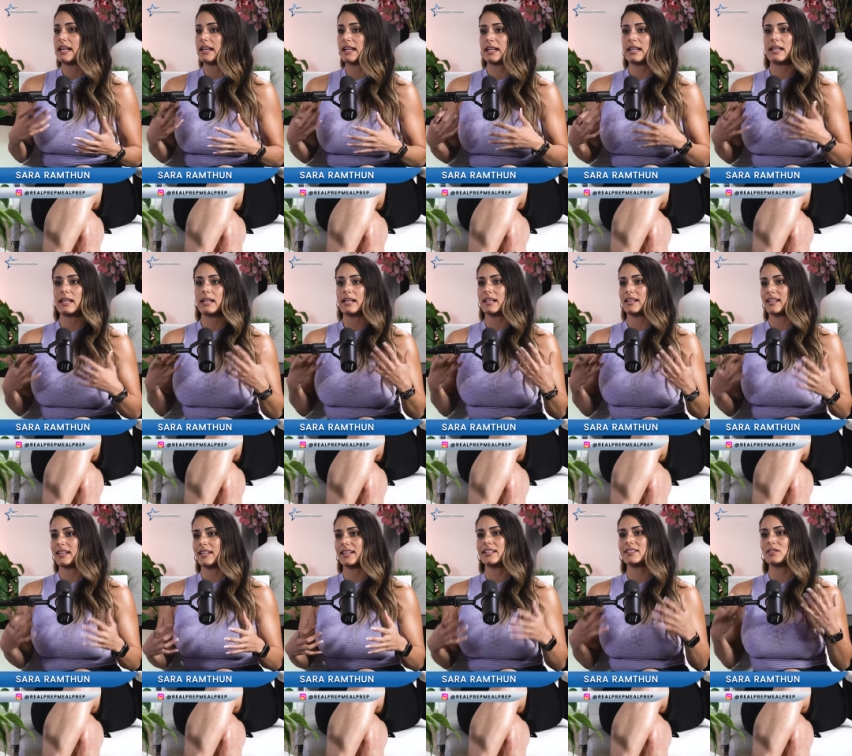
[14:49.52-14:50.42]
it,
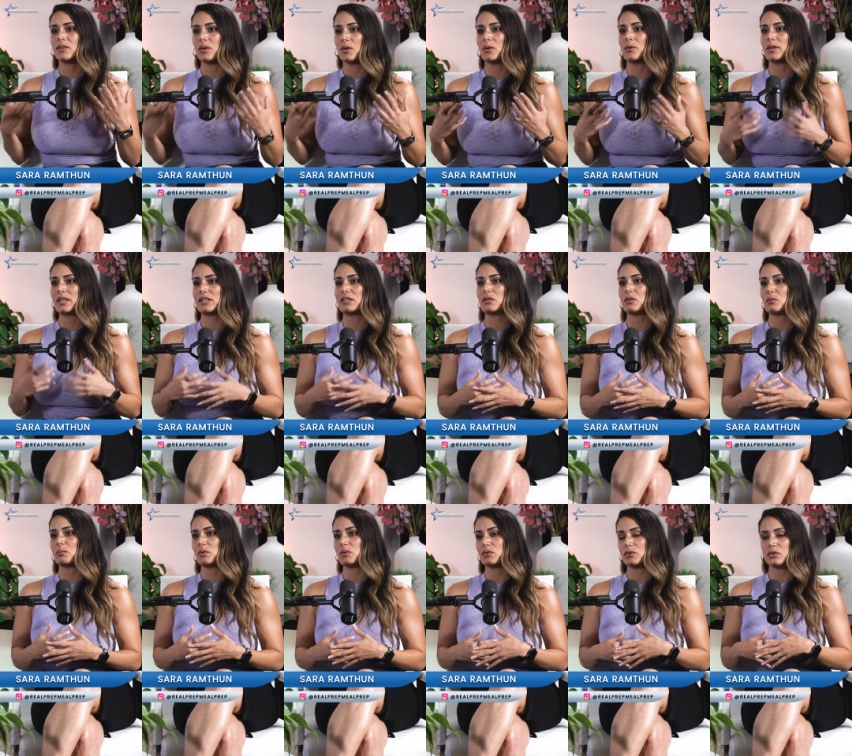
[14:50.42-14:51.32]
it's always so
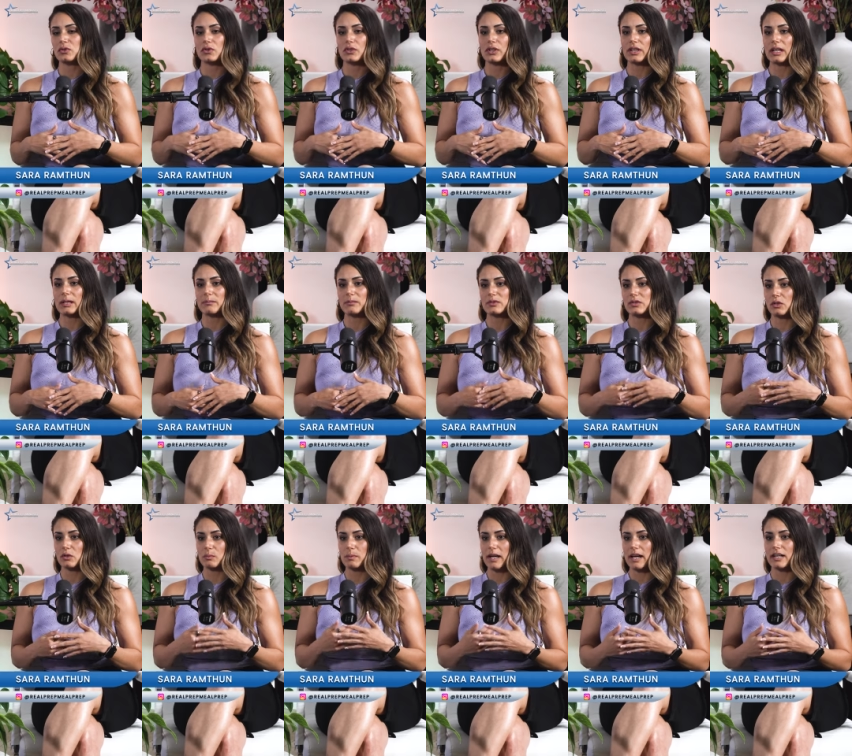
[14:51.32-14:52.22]
emotional and I'm
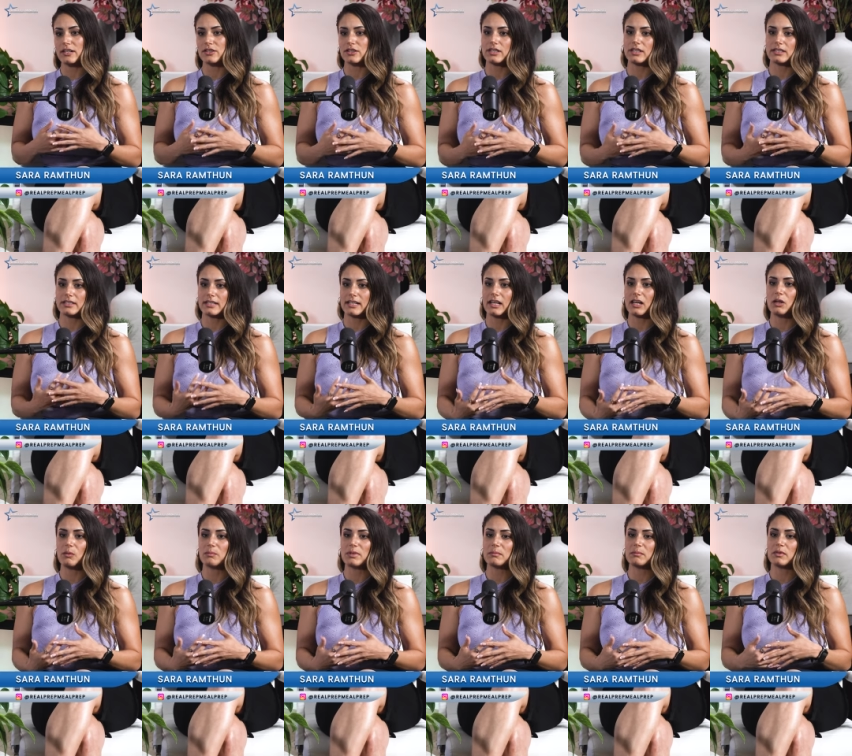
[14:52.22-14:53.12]
so passionate to
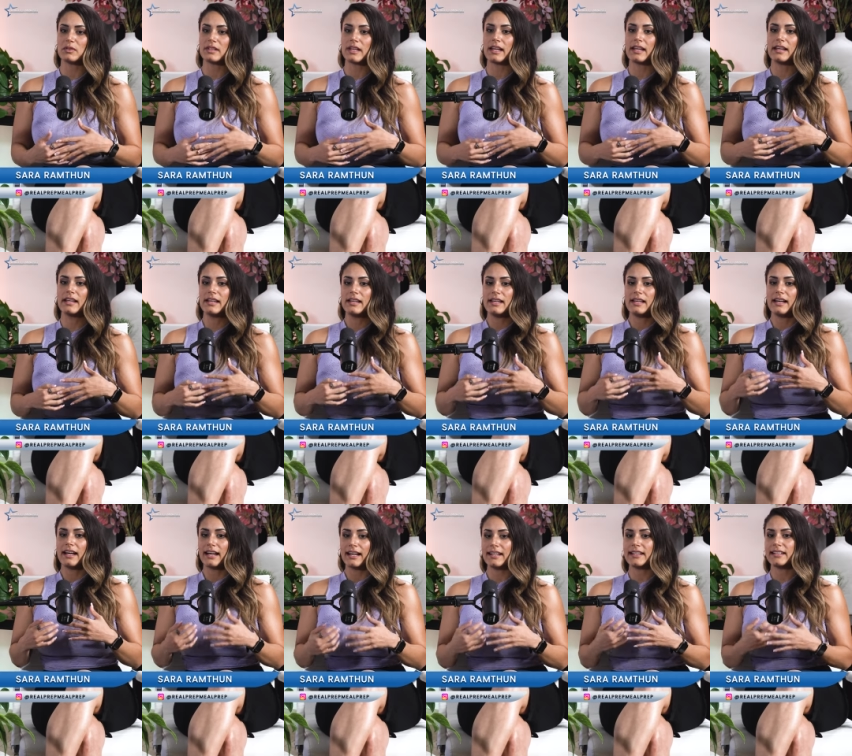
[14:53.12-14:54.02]
help people that
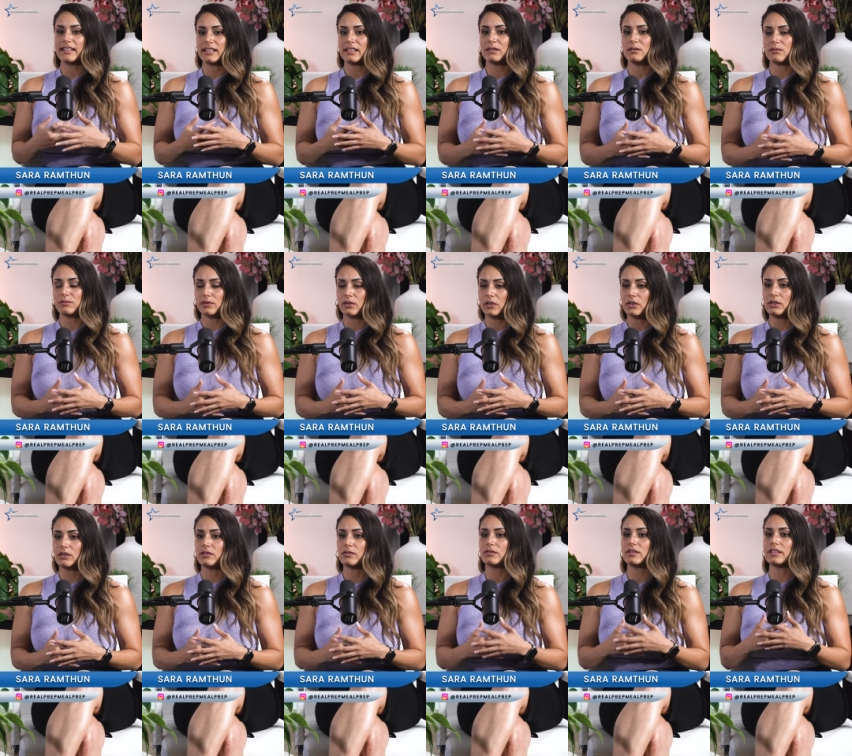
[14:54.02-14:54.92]
I get
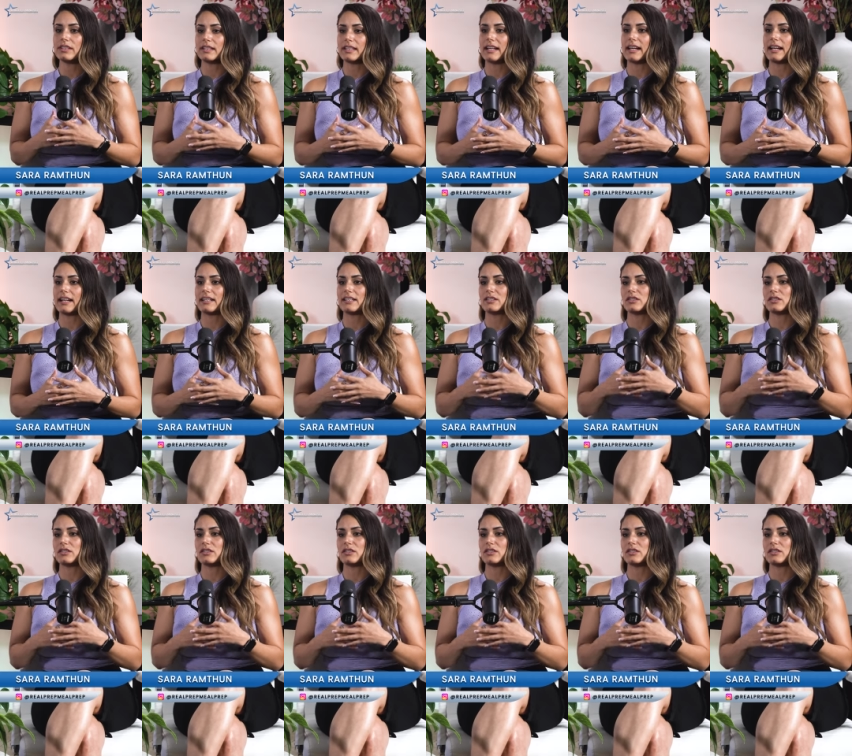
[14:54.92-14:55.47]
involved in that.